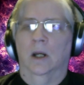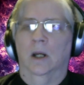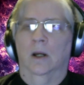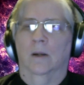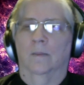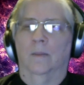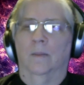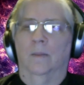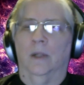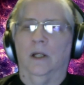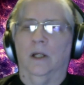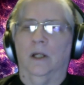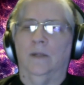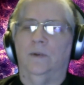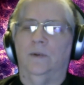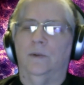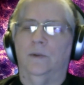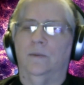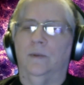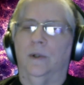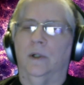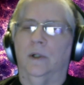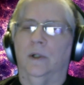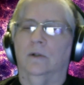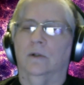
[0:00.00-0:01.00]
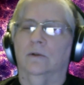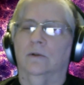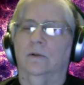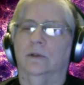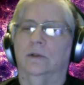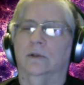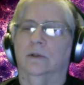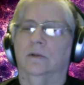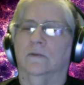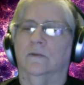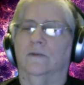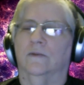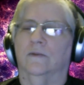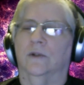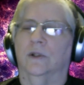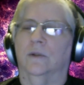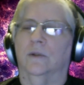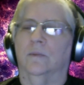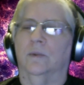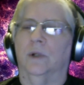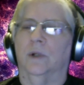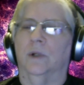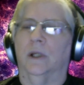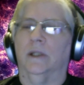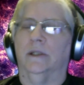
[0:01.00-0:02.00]
My proposal for the
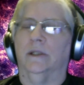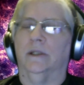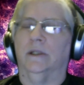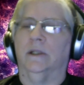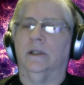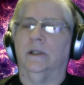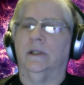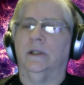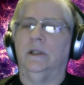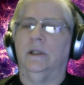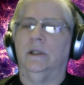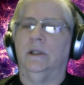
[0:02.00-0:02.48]
president